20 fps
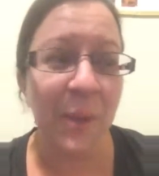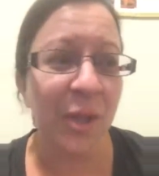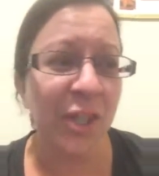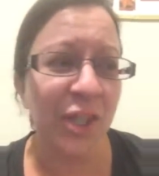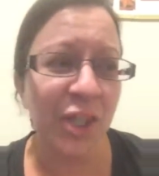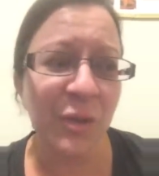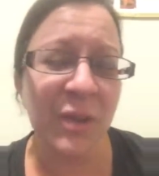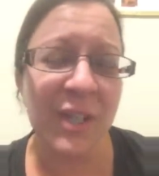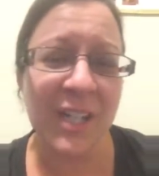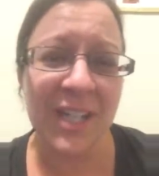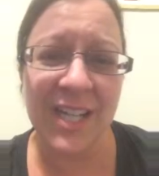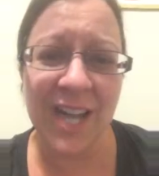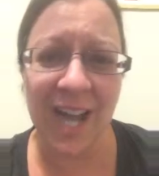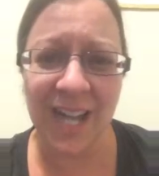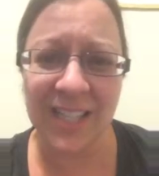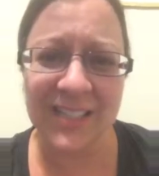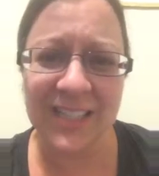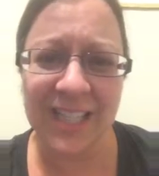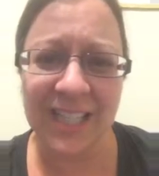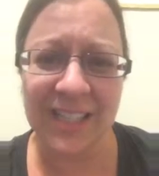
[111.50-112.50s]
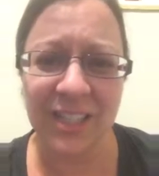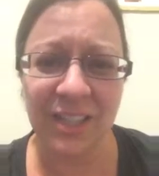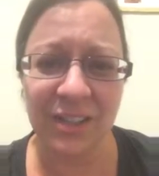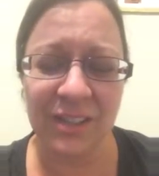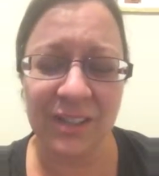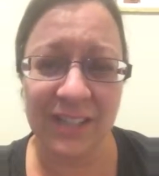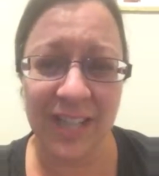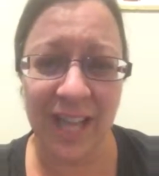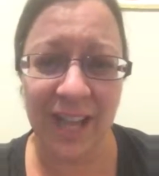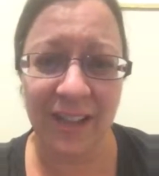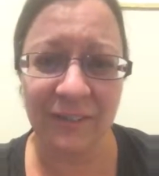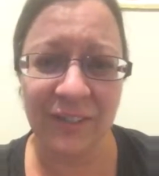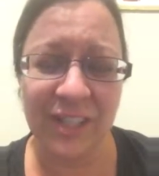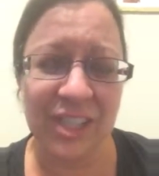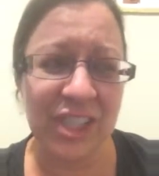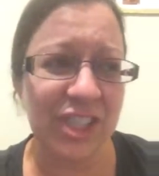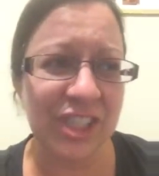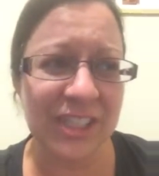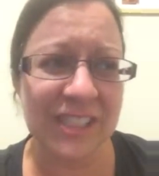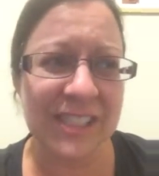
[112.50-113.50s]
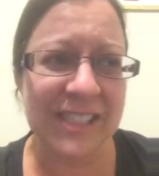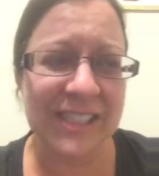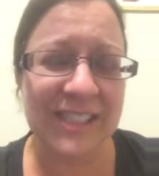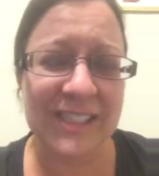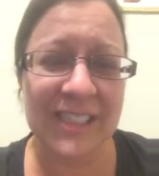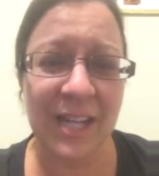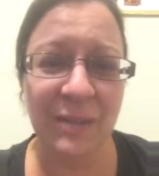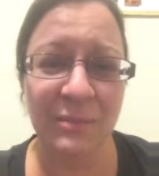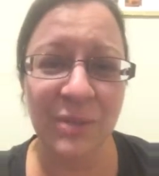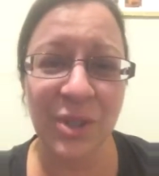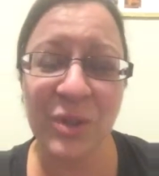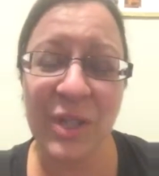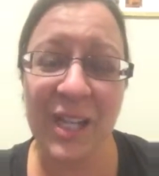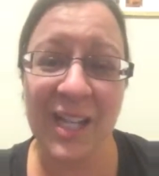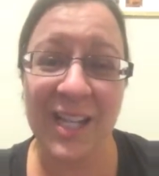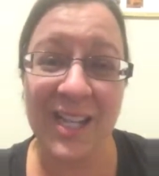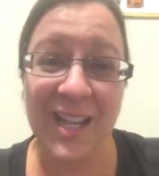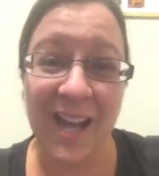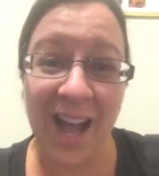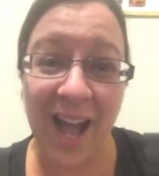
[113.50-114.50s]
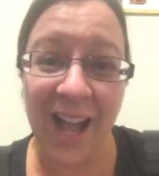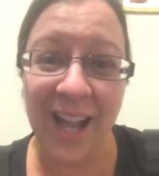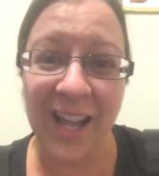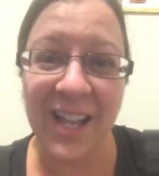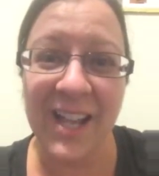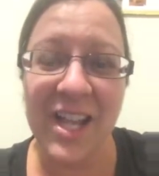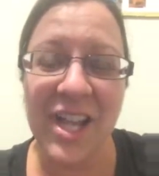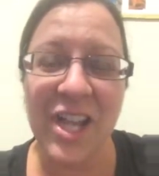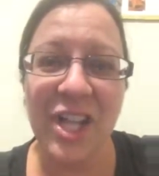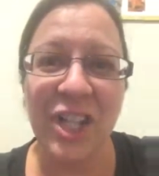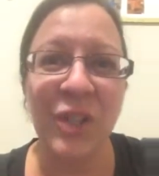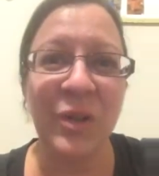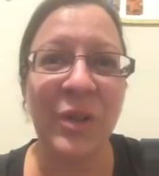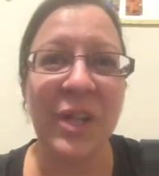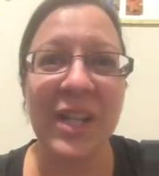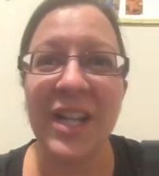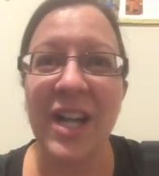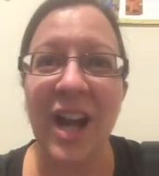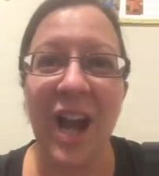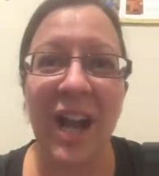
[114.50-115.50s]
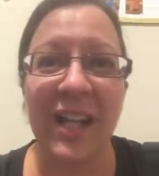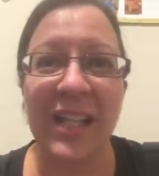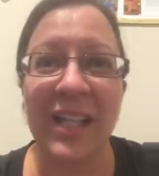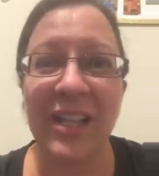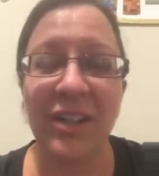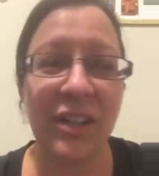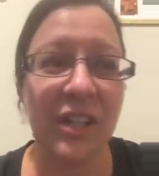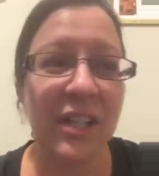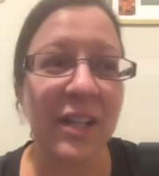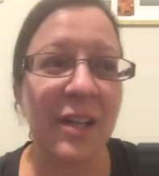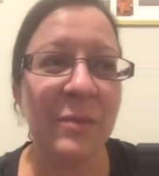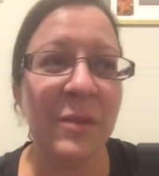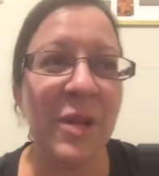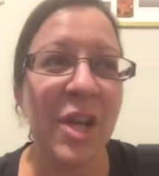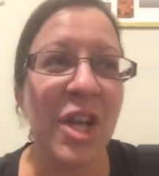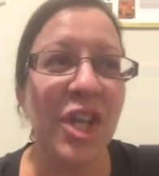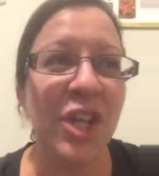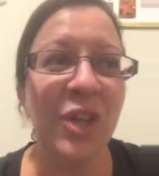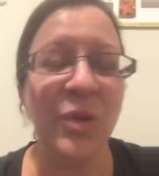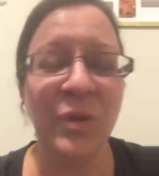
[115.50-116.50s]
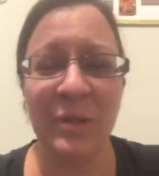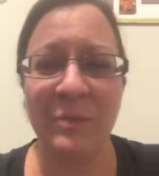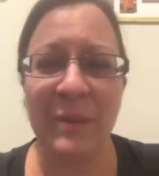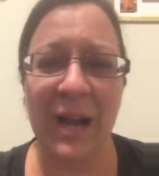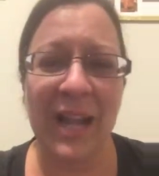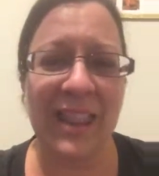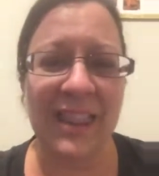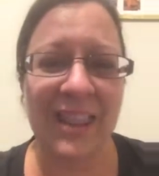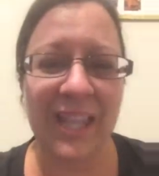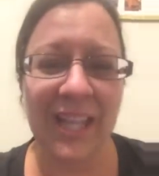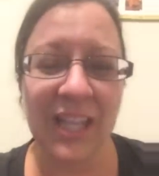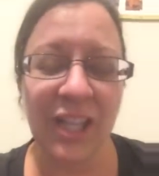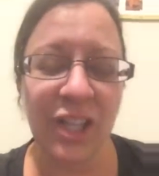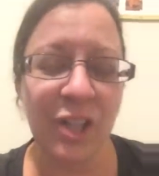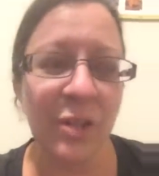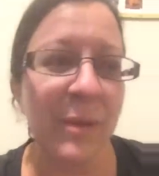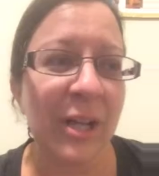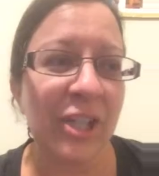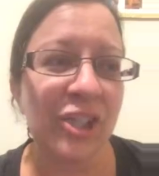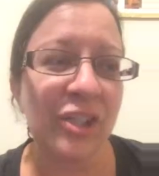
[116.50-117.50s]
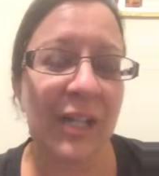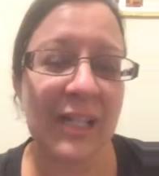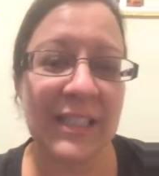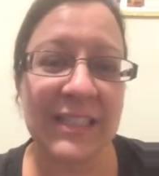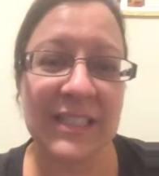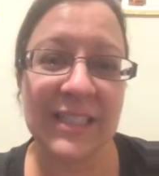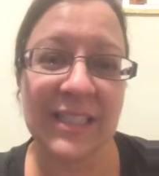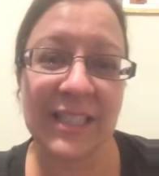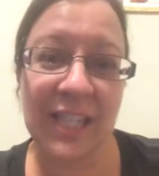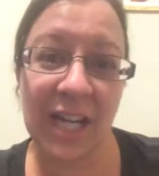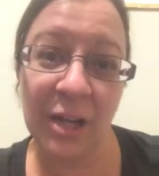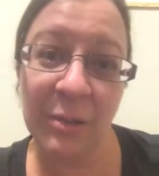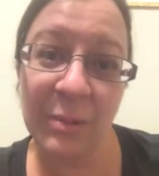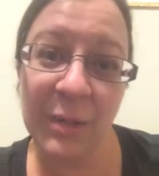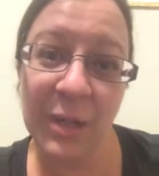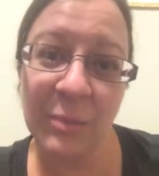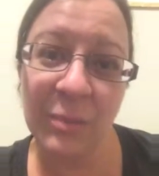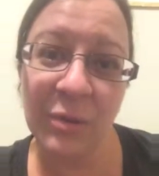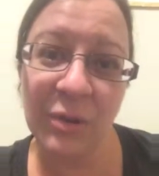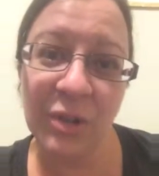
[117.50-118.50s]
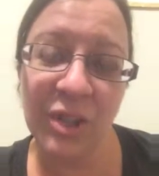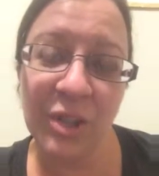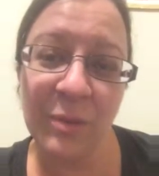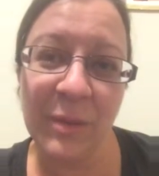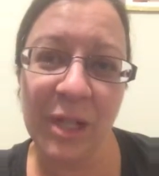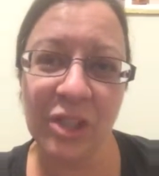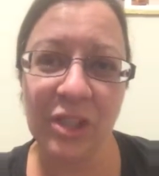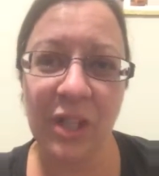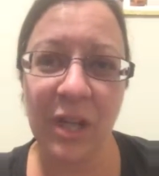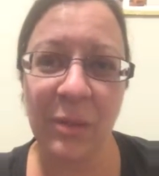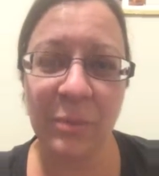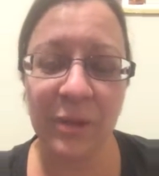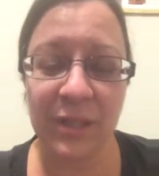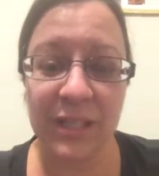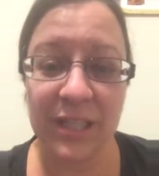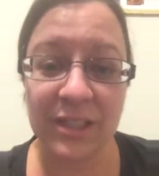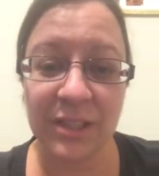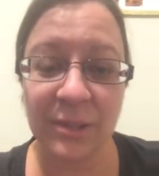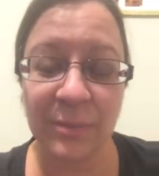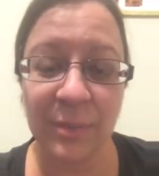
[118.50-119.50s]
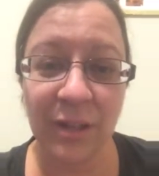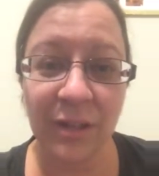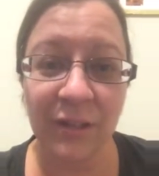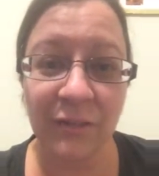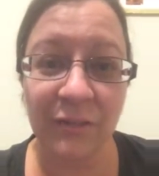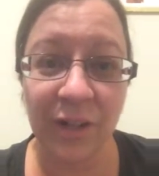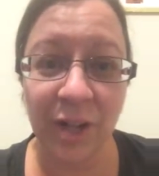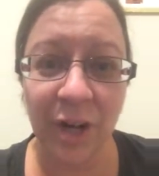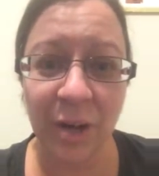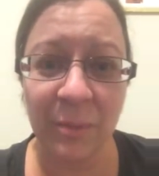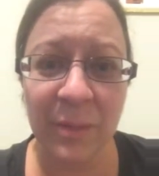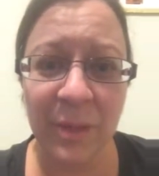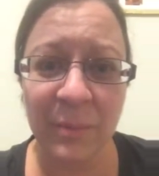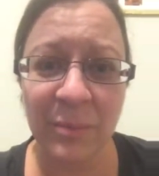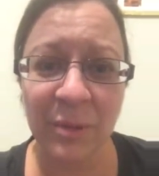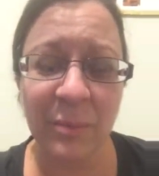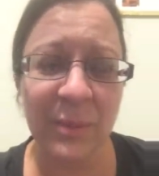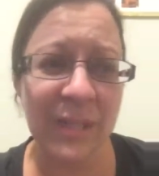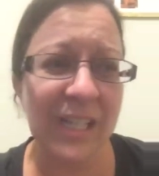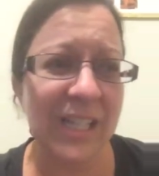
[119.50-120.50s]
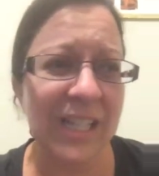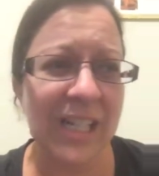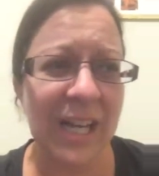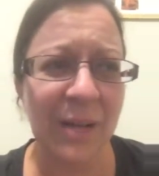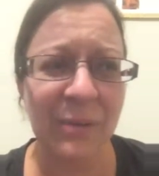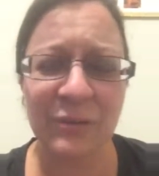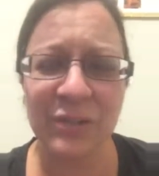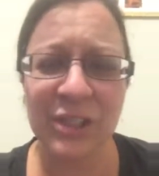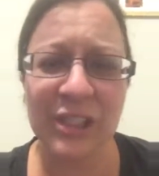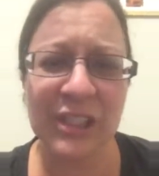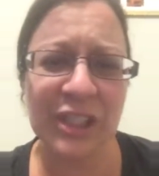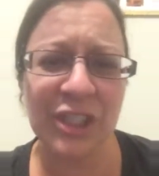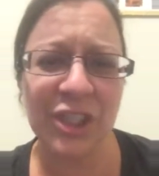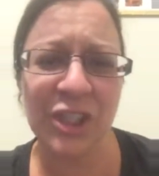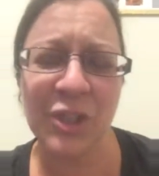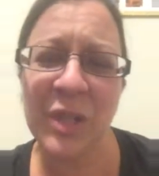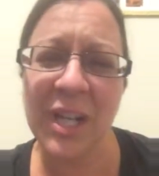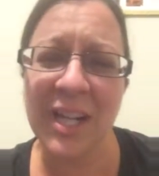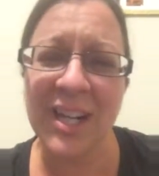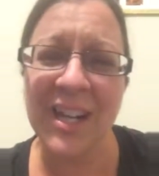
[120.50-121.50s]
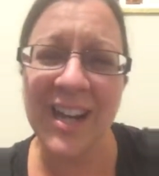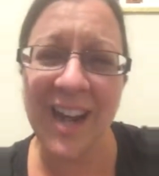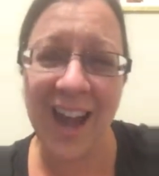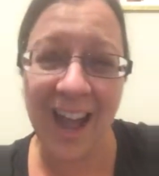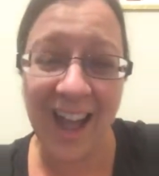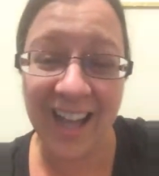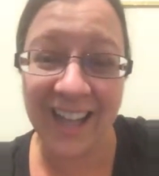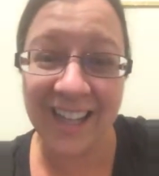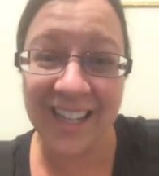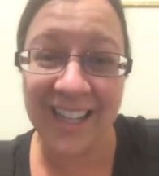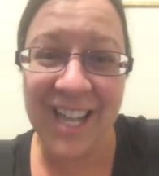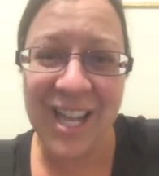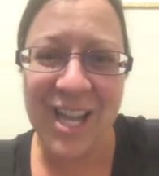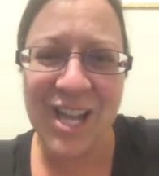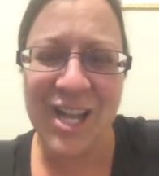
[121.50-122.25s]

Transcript: but you cannot take their life in Jesus' name. You cannot. You cannot kill them. You might think, you might try and scare people. You might try and put that spirit of fear on people, but in the name of Jesus, you cannot.